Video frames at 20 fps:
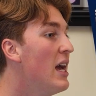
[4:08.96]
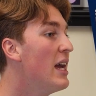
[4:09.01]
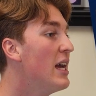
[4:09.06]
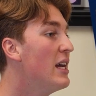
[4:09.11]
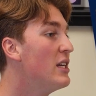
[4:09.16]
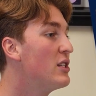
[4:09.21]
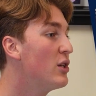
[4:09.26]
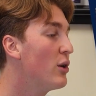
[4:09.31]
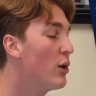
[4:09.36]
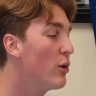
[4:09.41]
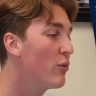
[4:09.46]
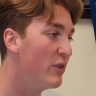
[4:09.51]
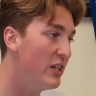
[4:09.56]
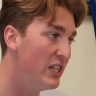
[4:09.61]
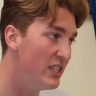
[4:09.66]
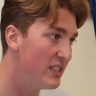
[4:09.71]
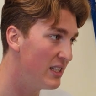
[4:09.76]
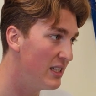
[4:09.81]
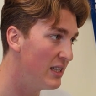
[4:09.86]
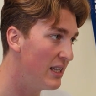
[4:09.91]
Is there a
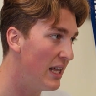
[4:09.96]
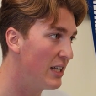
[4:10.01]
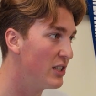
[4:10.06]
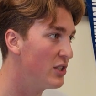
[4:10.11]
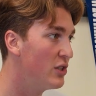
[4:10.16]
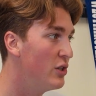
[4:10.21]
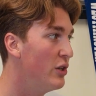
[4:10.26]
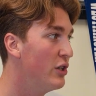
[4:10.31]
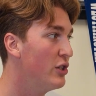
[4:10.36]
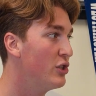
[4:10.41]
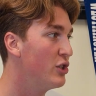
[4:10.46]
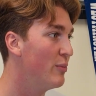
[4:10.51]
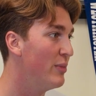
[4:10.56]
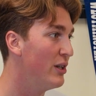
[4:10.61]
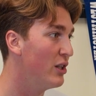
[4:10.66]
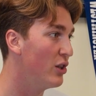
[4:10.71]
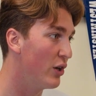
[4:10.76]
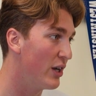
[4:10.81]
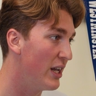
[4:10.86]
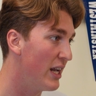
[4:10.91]
reason that students should
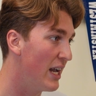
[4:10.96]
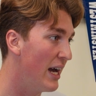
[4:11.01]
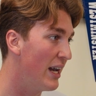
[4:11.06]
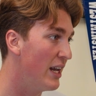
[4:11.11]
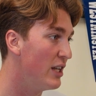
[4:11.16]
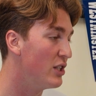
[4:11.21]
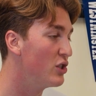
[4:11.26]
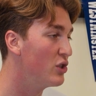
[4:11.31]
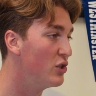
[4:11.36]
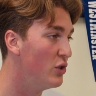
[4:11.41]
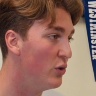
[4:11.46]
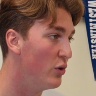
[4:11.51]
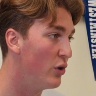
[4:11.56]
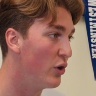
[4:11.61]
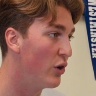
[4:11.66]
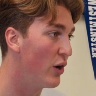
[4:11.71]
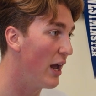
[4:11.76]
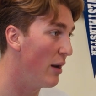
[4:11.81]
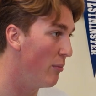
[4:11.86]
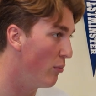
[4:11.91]
be looking at it
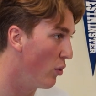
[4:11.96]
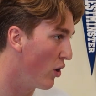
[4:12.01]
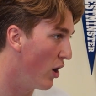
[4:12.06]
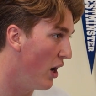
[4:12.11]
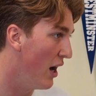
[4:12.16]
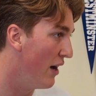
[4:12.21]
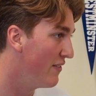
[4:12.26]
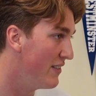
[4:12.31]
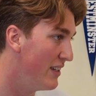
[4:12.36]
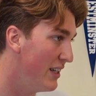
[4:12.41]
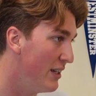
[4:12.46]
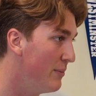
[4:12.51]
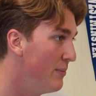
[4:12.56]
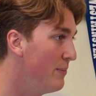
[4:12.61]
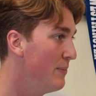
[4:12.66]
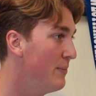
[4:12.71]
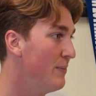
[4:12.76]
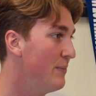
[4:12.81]
sooner and more often?